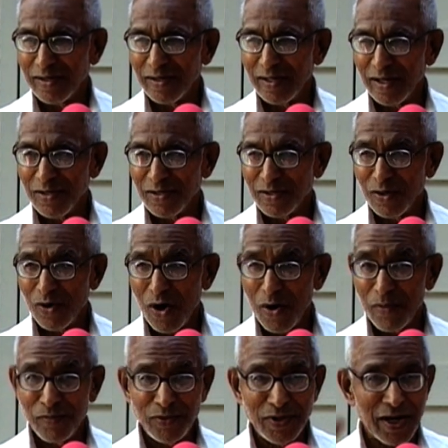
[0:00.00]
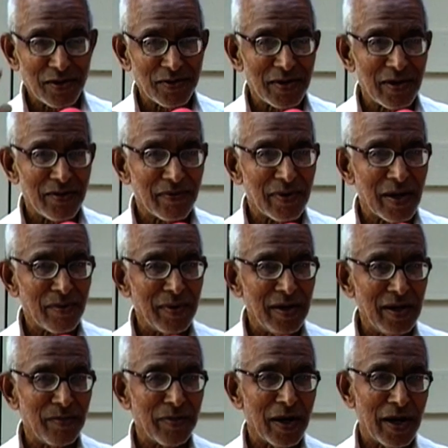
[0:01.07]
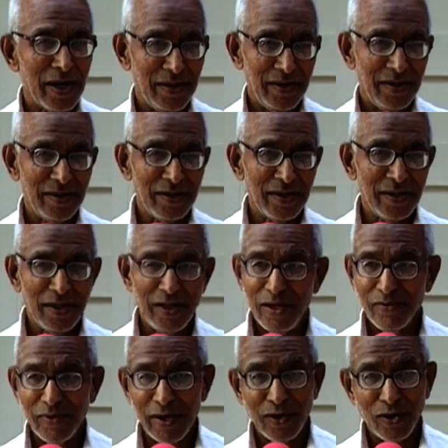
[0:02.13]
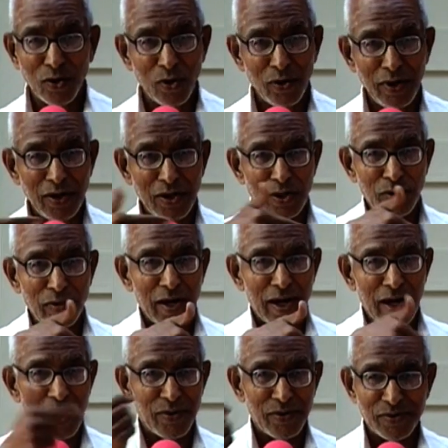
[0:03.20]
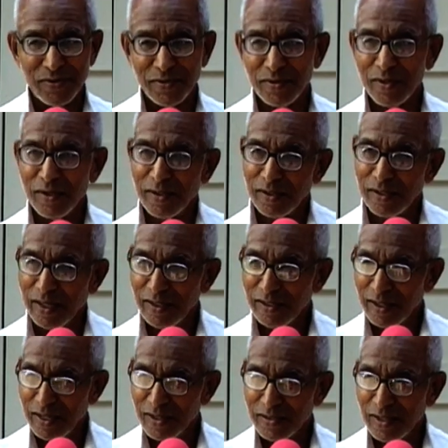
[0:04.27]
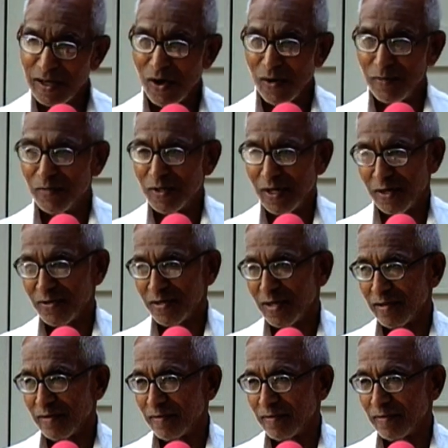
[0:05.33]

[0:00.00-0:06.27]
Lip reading: there is no objection from anybody. If I go into a house, then there is an objection.